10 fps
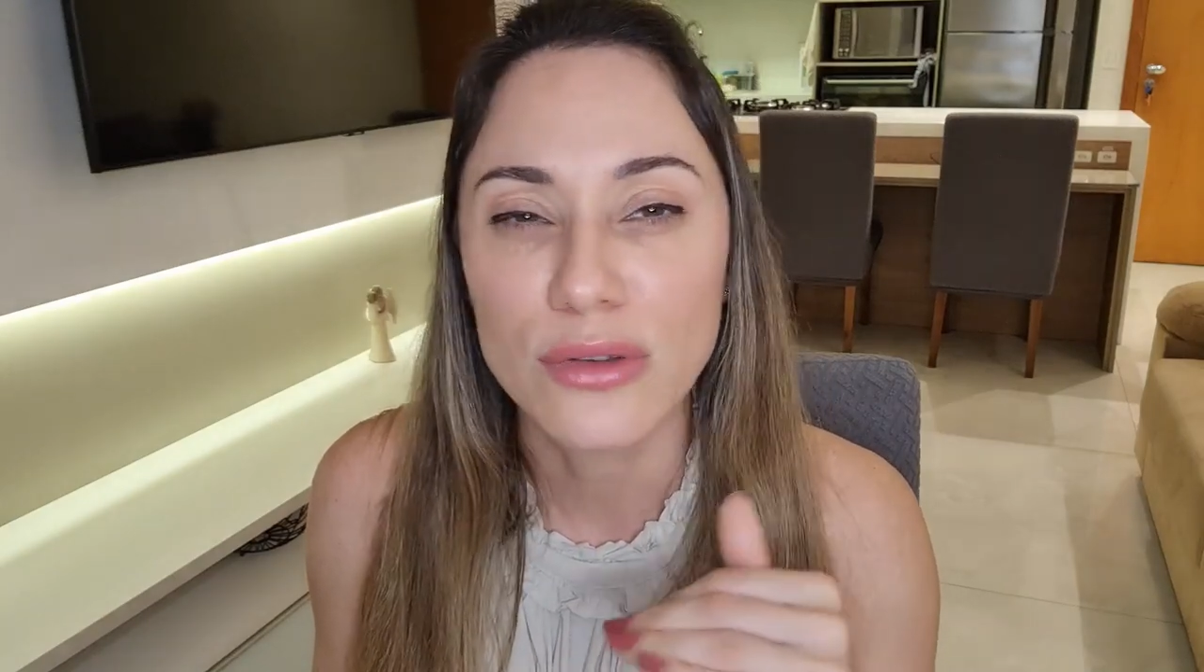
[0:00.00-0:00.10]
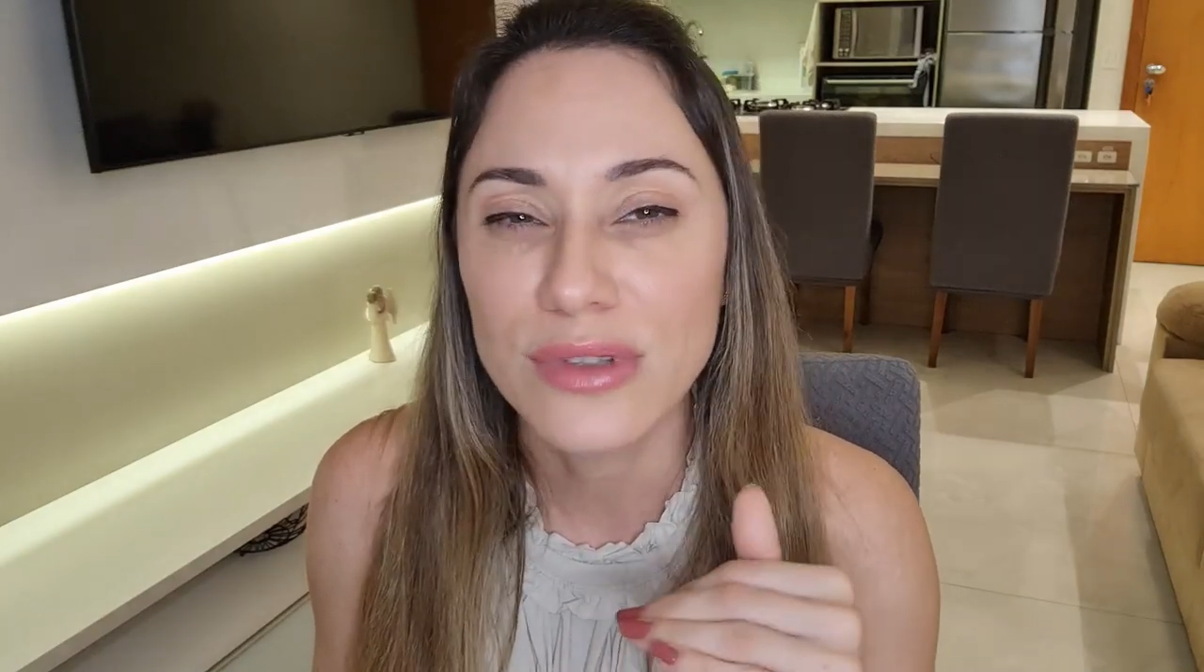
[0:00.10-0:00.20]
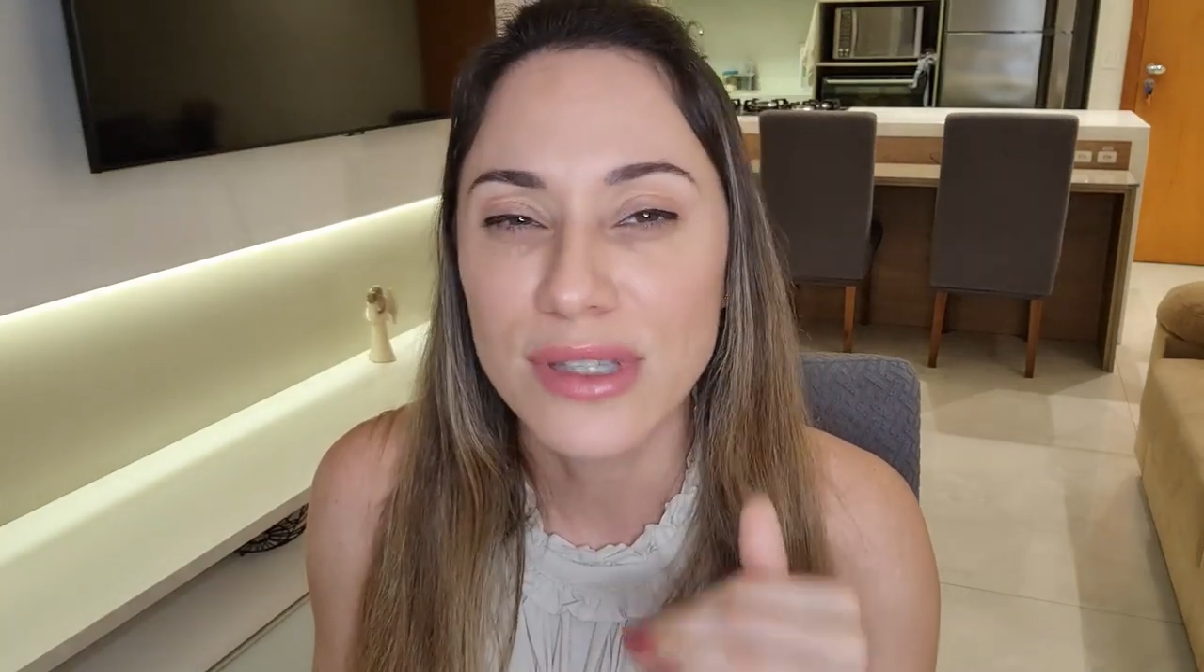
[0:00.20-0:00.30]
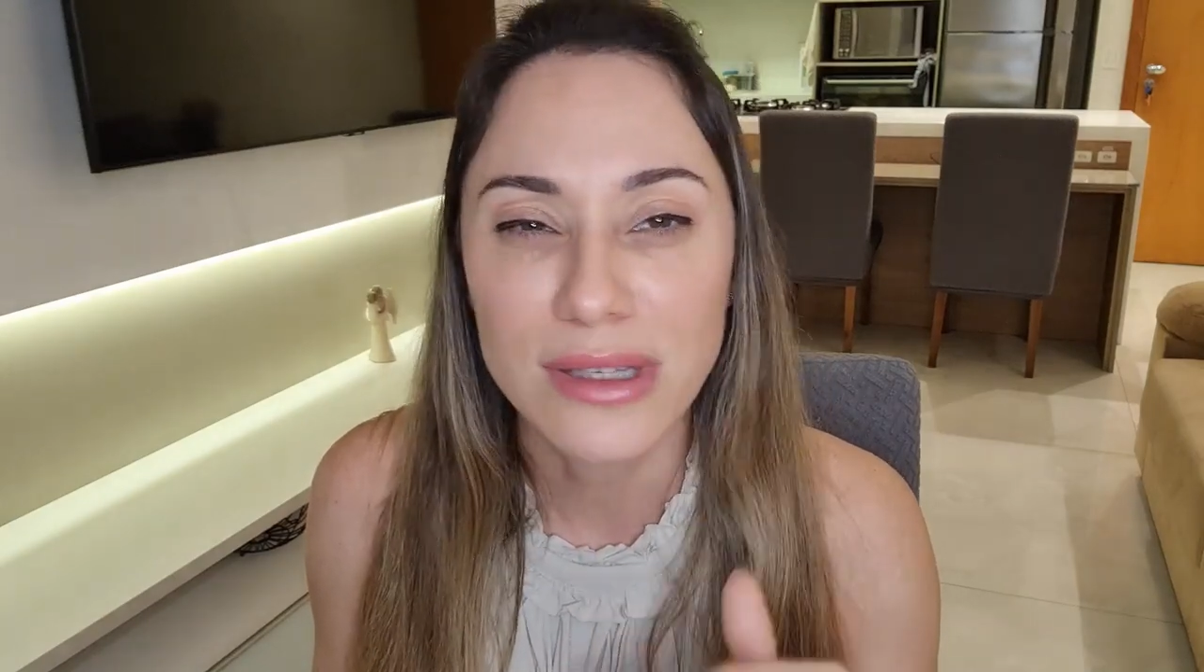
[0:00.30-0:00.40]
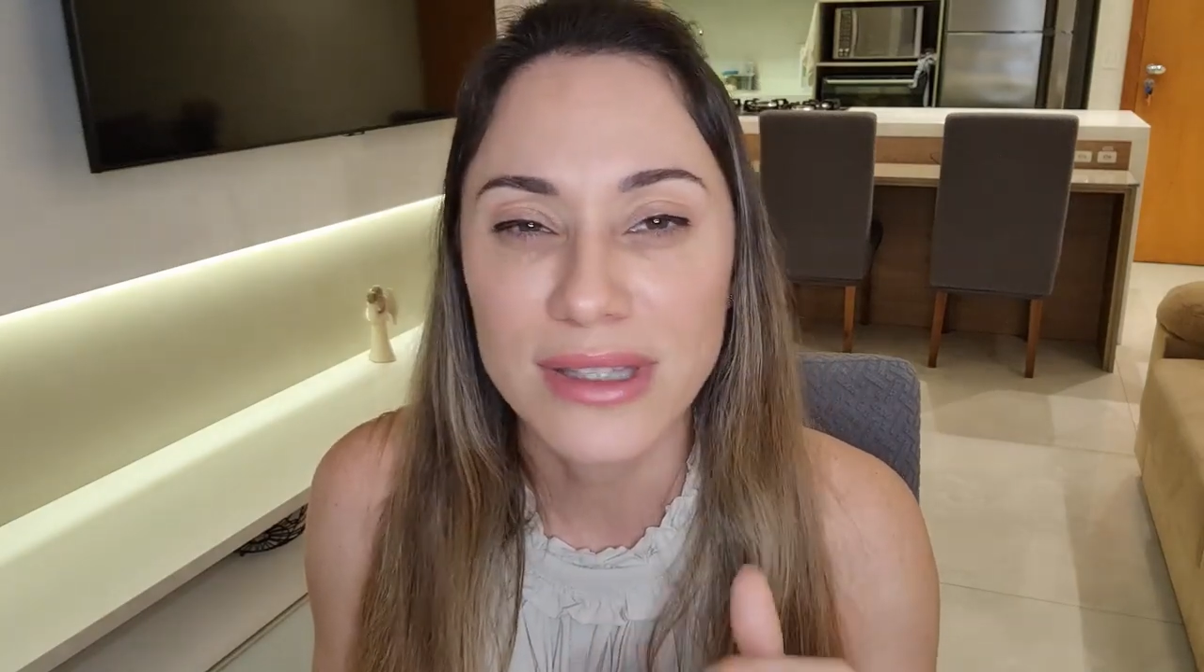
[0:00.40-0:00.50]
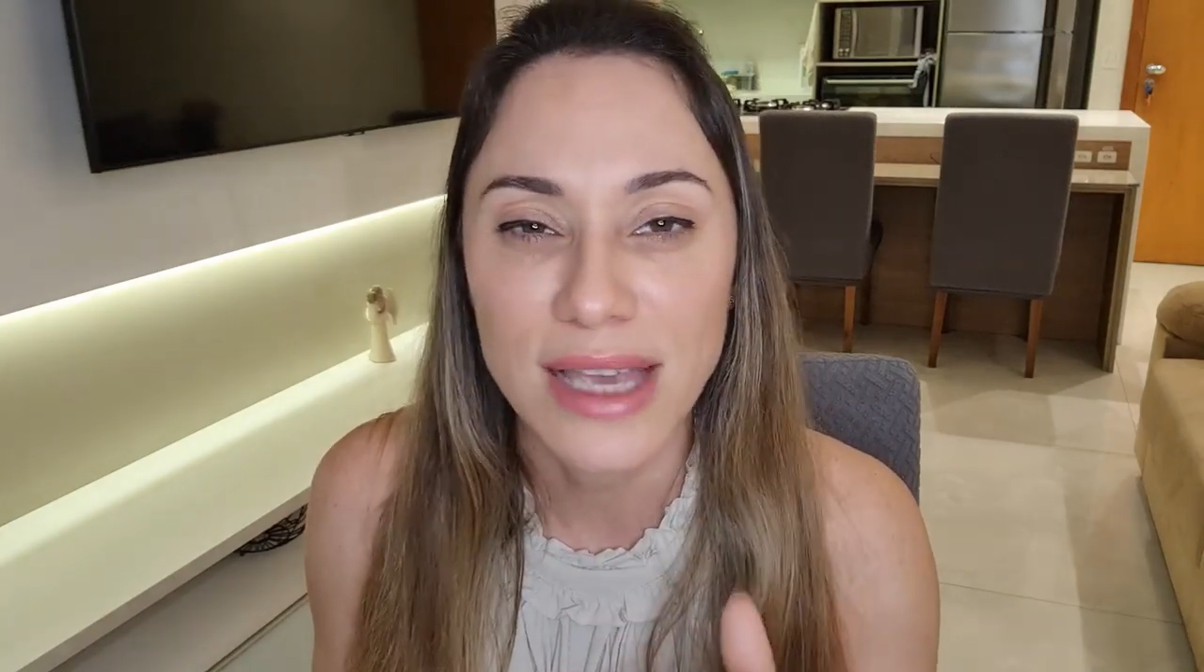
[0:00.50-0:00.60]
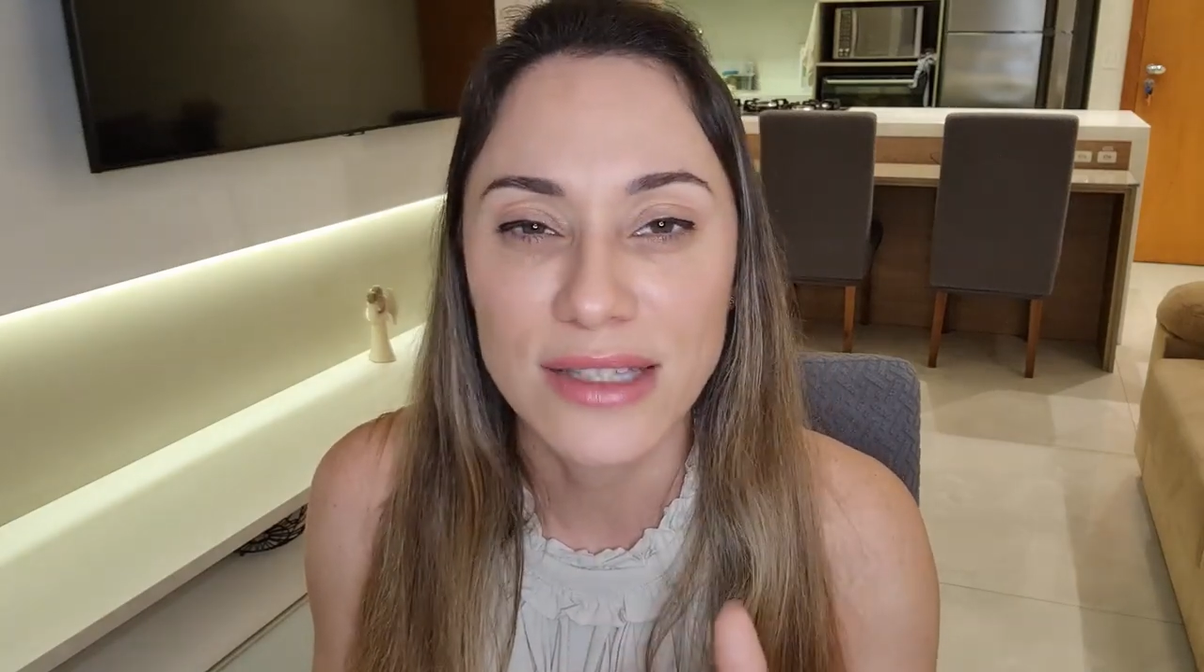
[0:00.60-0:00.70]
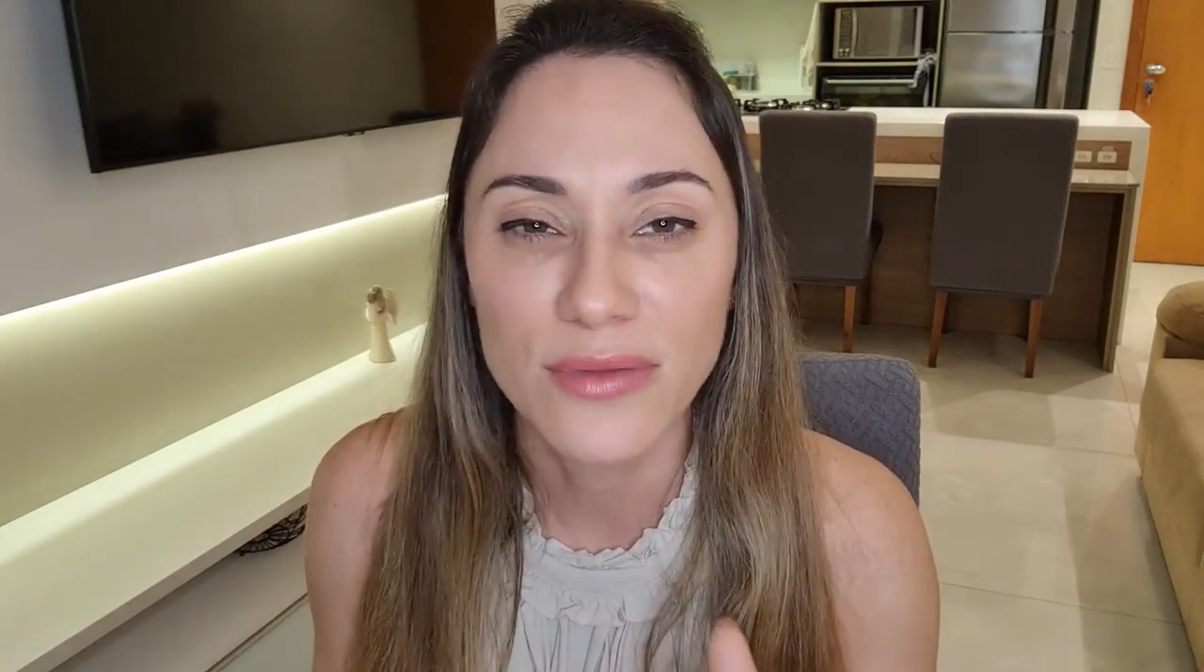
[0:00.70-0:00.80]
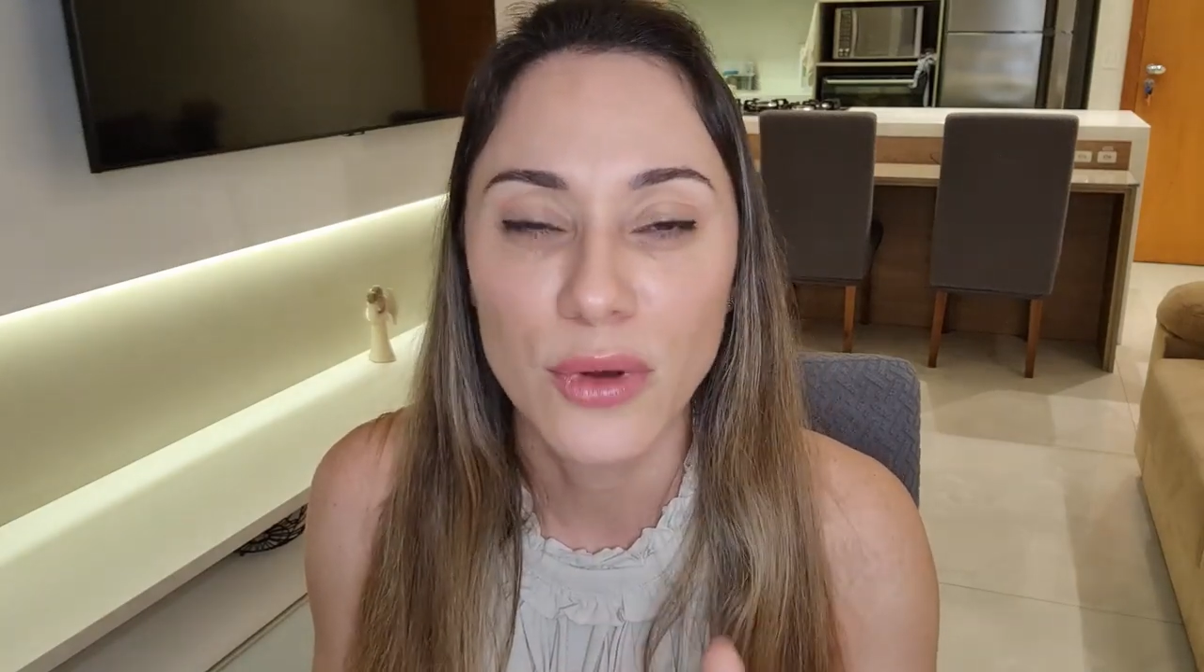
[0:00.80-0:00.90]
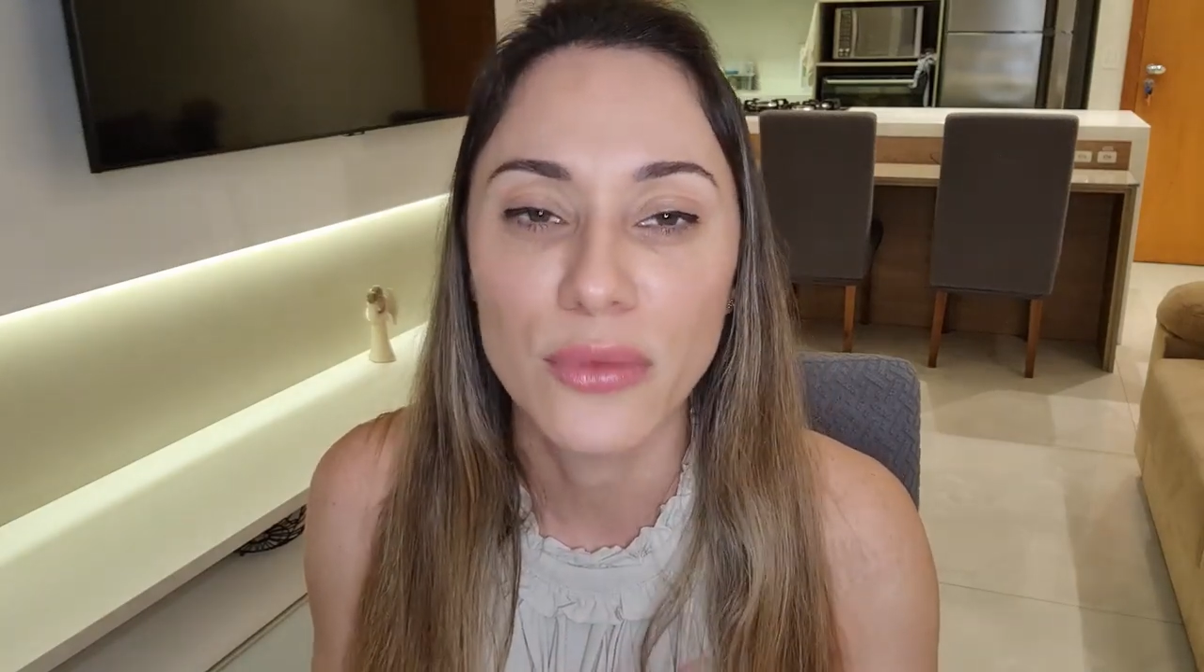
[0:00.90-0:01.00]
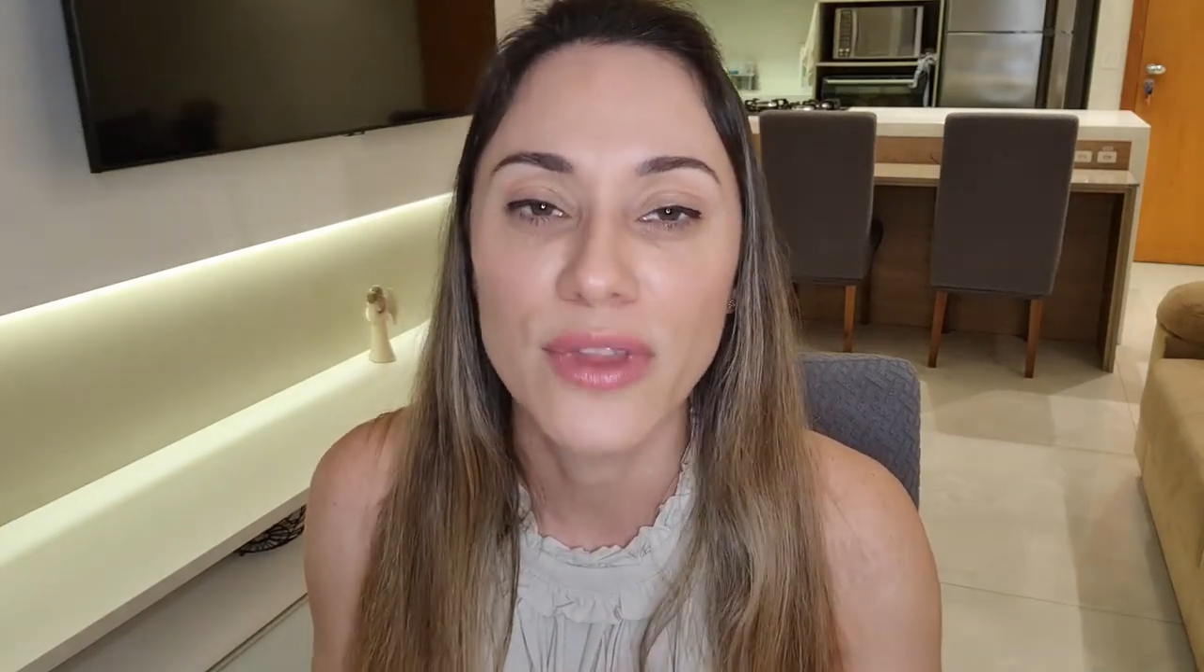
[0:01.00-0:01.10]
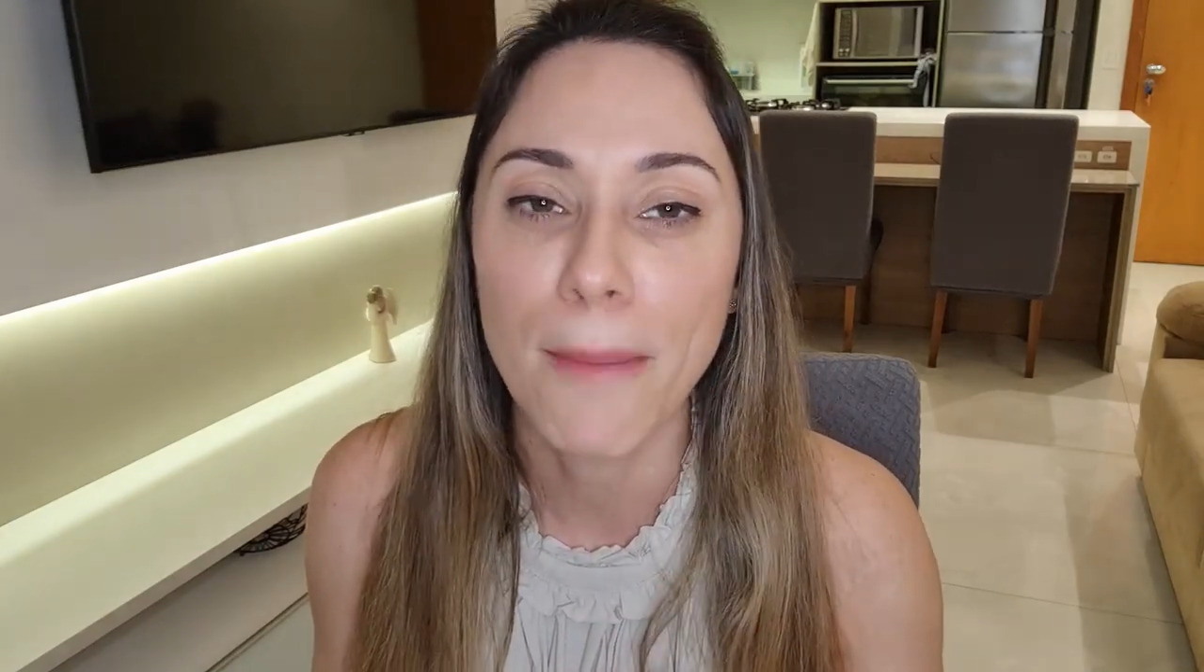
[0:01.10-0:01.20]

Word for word: so successful